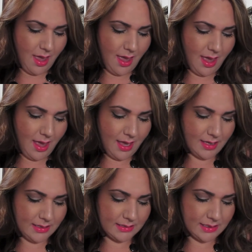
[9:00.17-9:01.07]

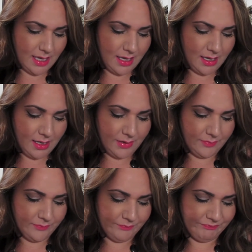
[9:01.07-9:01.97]
and
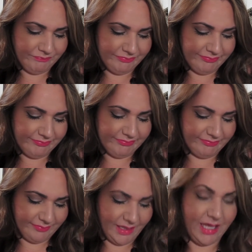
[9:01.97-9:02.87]

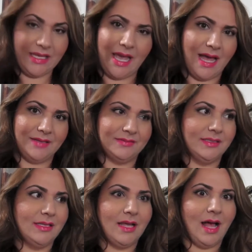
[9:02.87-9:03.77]
yeah,
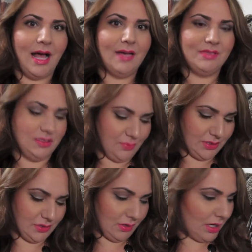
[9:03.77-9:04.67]
I'm to the
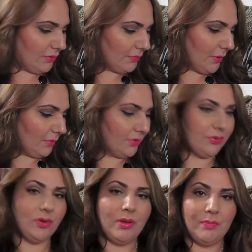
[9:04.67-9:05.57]
point I would probably
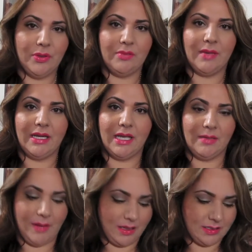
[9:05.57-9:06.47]
throw away both of my
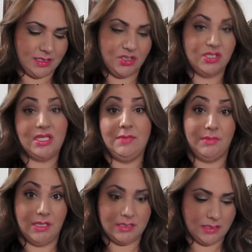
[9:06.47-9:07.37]
Naked palettes and just keep
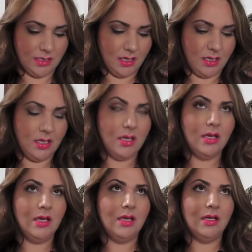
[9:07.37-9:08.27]
this.
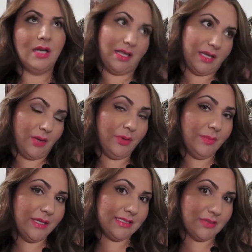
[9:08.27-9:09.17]
Not that I will,
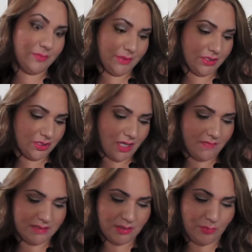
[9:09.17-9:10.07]
because that would be just
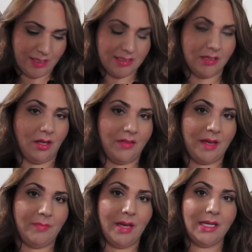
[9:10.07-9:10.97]
obviously wasting all
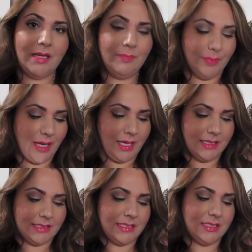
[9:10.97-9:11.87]
that money,
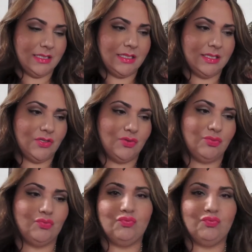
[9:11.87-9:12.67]
but